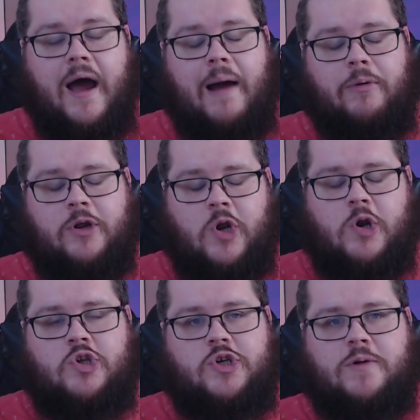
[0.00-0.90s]
I would
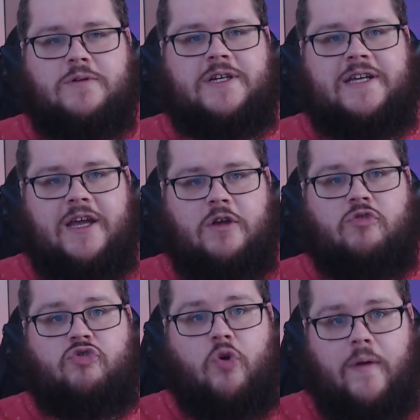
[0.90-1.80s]
encourage you to get your
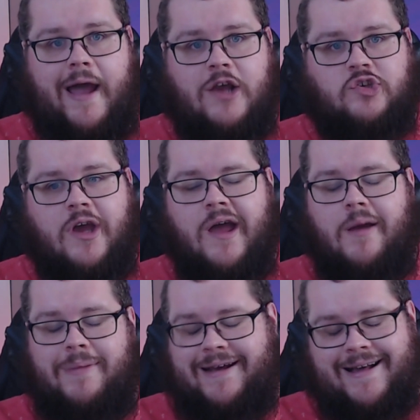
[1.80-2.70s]
Soul Ash
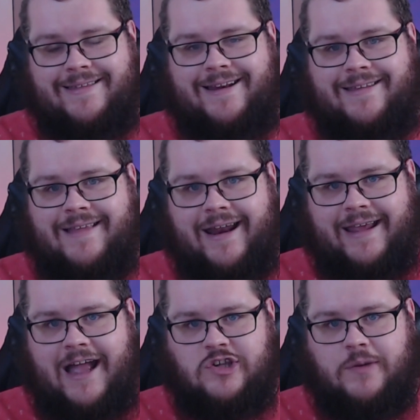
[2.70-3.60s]
because it is not a
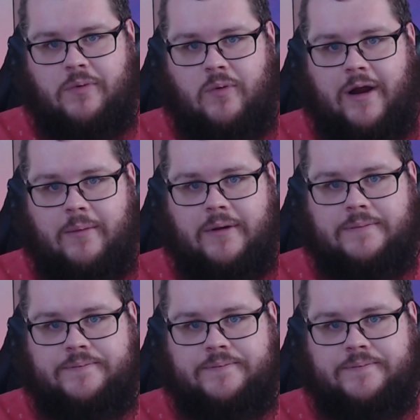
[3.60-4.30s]
catch-up requirement.